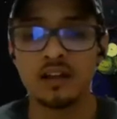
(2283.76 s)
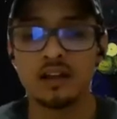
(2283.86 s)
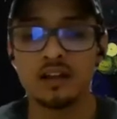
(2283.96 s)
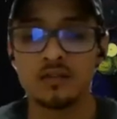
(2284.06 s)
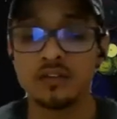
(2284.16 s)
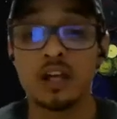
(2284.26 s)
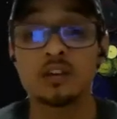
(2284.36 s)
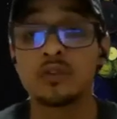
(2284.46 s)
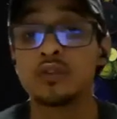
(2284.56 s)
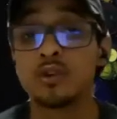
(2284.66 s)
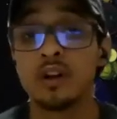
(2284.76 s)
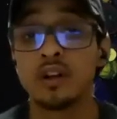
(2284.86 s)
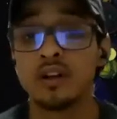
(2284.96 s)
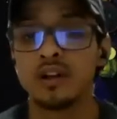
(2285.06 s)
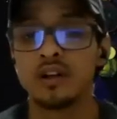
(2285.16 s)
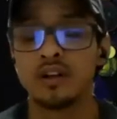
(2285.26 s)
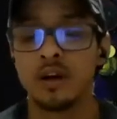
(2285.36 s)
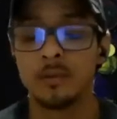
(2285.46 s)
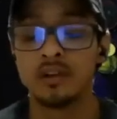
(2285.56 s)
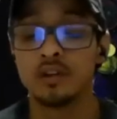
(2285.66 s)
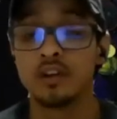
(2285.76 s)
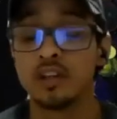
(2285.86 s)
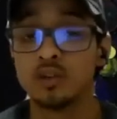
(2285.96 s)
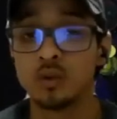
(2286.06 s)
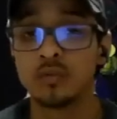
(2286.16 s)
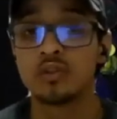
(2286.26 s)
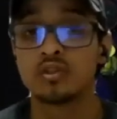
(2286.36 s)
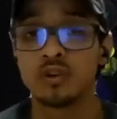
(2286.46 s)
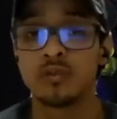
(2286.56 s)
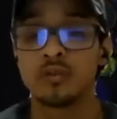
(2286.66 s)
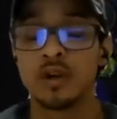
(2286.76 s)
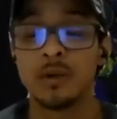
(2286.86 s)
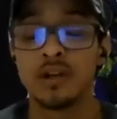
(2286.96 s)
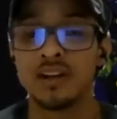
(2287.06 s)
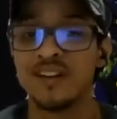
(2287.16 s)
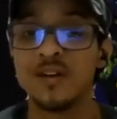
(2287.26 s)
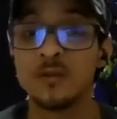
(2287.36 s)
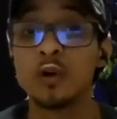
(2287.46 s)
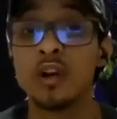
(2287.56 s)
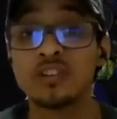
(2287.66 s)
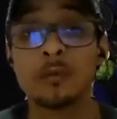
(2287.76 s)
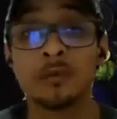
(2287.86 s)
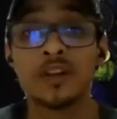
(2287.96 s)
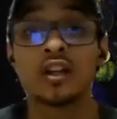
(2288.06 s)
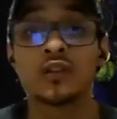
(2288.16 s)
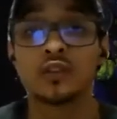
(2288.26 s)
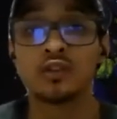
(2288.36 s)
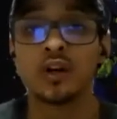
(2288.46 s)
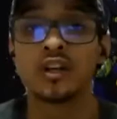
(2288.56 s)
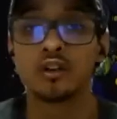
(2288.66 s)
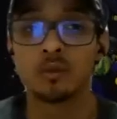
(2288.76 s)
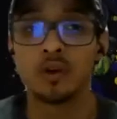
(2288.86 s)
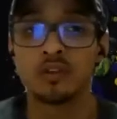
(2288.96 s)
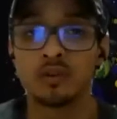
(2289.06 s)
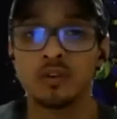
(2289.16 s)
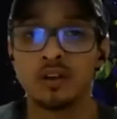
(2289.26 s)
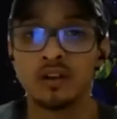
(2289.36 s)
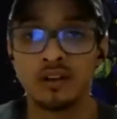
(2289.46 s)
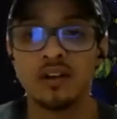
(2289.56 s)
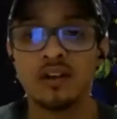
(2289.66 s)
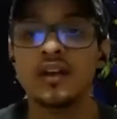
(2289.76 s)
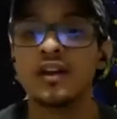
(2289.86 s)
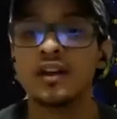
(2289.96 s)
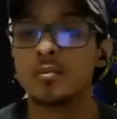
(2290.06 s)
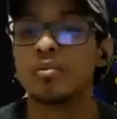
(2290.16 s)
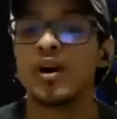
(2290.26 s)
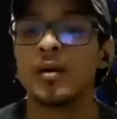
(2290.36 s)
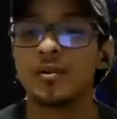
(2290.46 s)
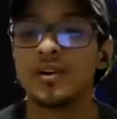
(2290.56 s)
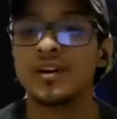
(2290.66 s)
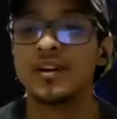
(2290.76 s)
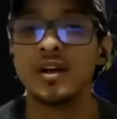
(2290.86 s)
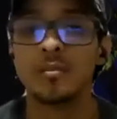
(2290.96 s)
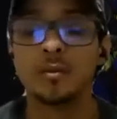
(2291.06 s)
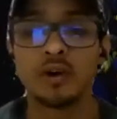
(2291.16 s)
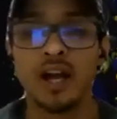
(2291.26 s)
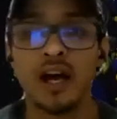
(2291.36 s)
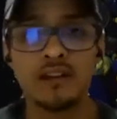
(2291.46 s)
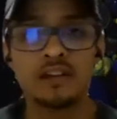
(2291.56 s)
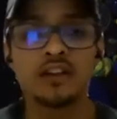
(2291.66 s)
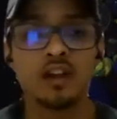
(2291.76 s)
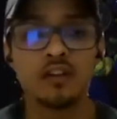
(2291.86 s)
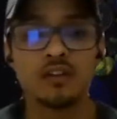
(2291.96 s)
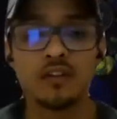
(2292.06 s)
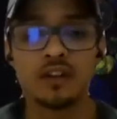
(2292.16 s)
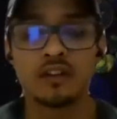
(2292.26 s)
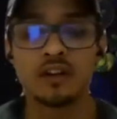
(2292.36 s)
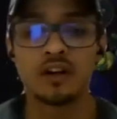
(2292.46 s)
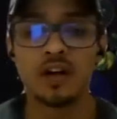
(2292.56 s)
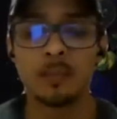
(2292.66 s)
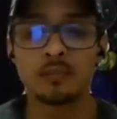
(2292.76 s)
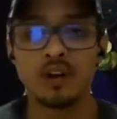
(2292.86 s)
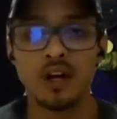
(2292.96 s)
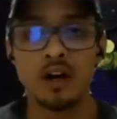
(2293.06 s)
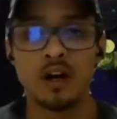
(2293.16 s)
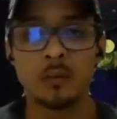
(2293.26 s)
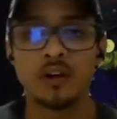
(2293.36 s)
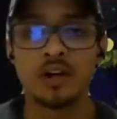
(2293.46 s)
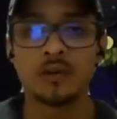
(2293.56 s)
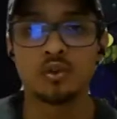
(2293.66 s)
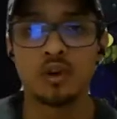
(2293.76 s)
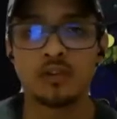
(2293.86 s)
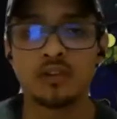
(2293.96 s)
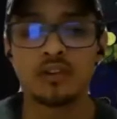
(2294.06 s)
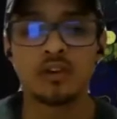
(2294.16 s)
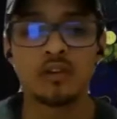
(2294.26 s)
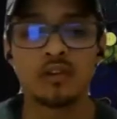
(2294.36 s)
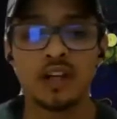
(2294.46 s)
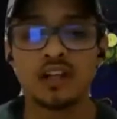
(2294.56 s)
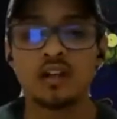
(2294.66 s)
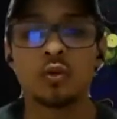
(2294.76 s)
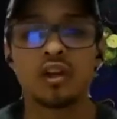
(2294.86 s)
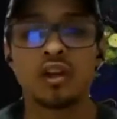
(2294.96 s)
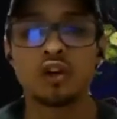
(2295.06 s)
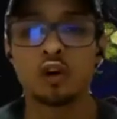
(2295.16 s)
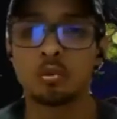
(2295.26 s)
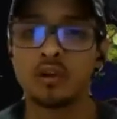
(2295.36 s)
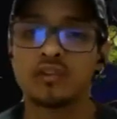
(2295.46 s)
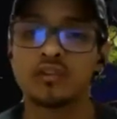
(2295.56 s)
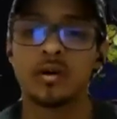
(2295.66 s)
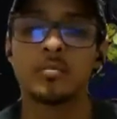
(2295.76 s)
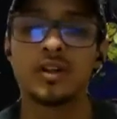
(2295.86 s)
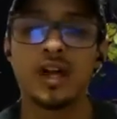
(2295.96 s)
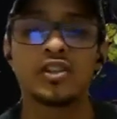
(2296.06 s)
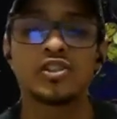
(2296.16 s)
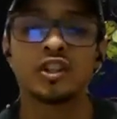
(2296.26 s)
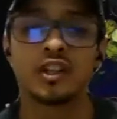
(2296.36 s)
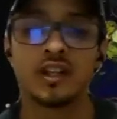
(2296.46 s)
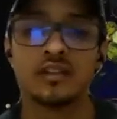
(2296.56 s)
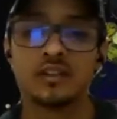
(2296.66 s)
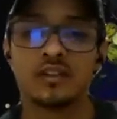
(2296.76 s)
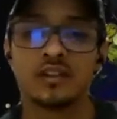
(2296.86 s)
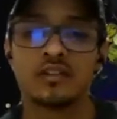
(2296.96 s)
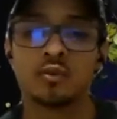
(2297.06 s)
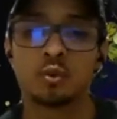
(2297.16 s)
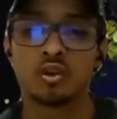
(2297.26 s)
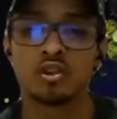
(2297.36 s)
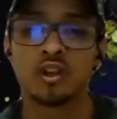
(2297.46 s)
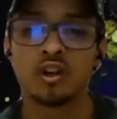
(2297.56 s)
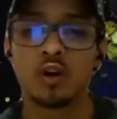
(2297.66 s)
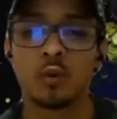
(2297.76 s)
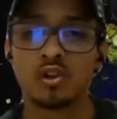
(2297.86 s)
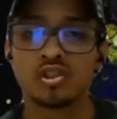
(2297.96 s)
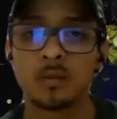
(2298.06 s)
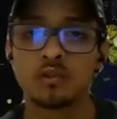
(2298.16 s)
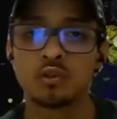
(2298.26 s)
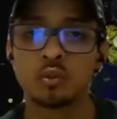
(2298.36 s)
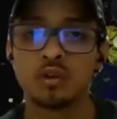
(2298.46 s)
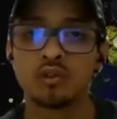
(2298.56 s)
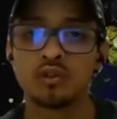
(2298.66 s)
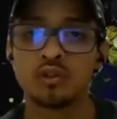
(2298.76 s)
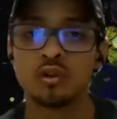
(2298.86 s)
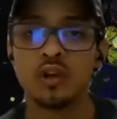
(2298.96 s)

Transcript: and philosophy is great. Look into it for sure. If you're into philosophy too, I can direct you to the proper people. And that's another thing. I'm sorry, I don't mean to cut you off. That's another thing. I did want to incorporate some logic into this work in our workshops as well too,